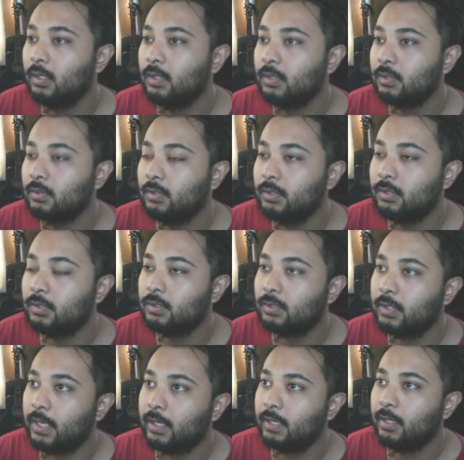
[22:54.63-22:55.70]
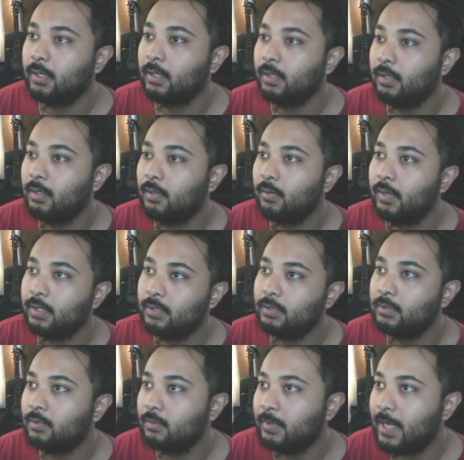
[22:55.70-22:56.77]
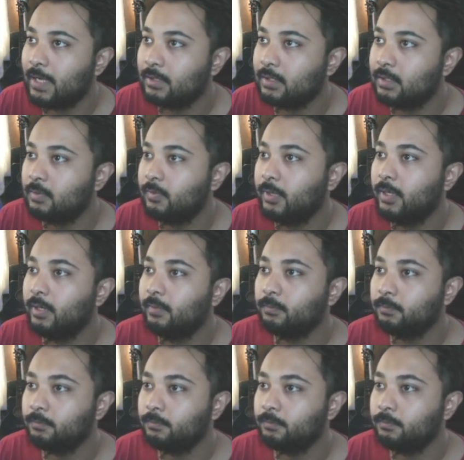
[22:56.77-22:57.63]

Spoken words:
So this is like, alright, there's gonna be Acid Spray.